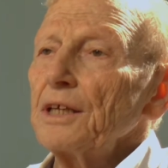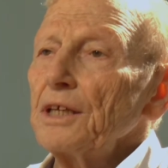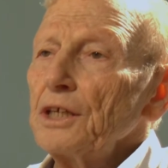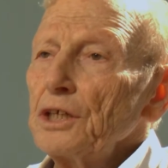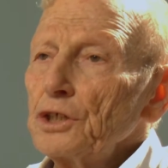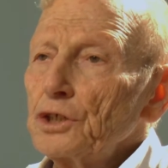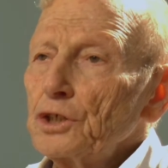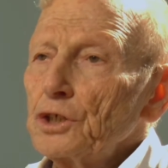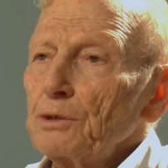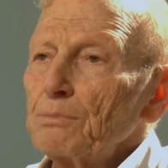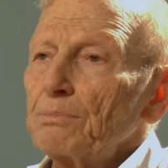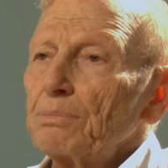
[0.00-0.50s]

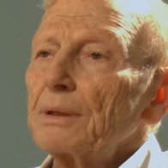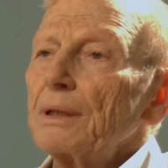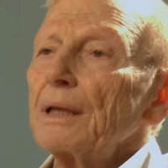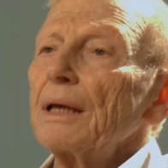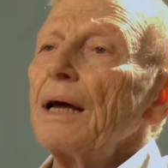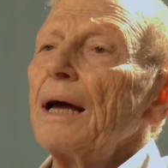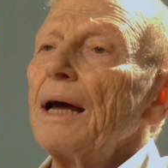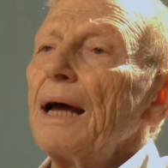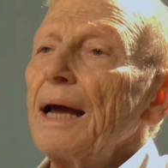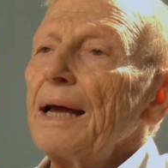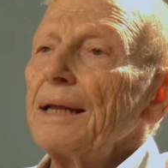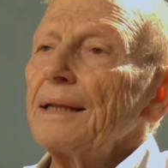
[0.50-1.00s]
Egypt
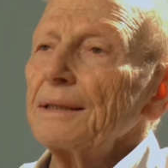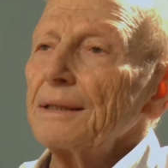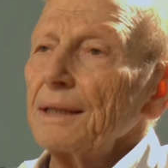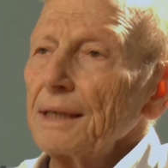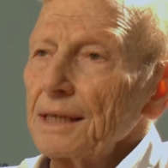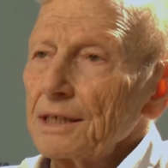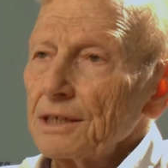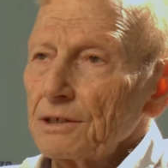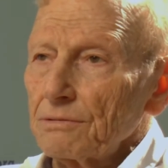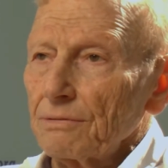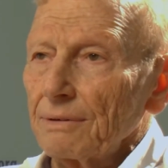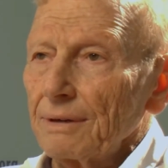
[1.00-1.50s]
and
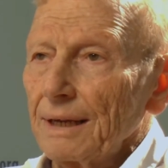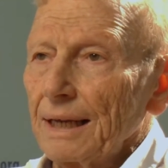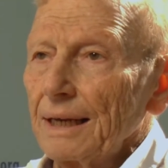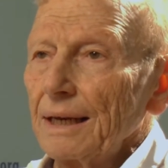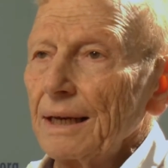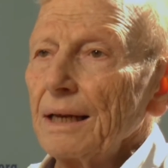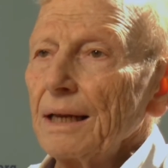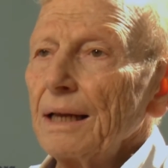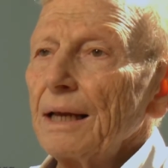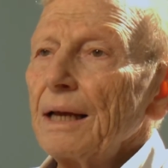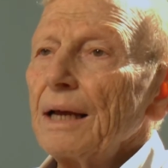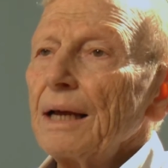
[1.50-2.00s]
Israel